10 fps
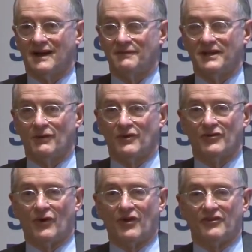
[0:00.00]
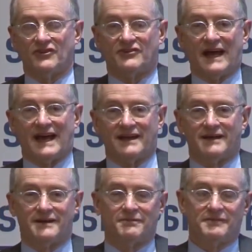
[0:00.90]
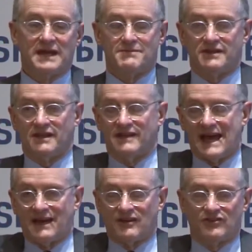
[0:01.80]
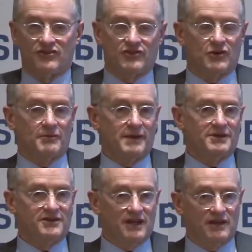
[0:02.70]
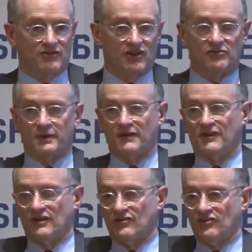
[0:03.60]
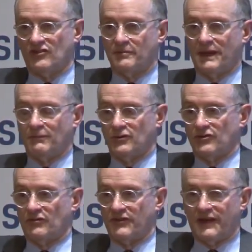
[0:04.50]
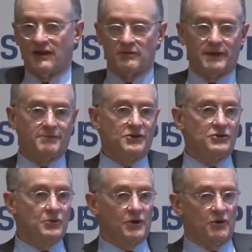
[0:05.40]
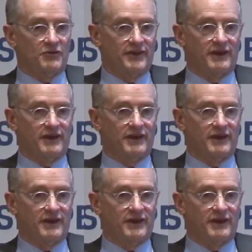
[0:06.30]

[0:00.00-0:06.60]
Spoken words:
I mean, there was all this data, and maybe the data existed, or maybe it didn't exist, but if it existed, maybe it was over there, and maybe you were over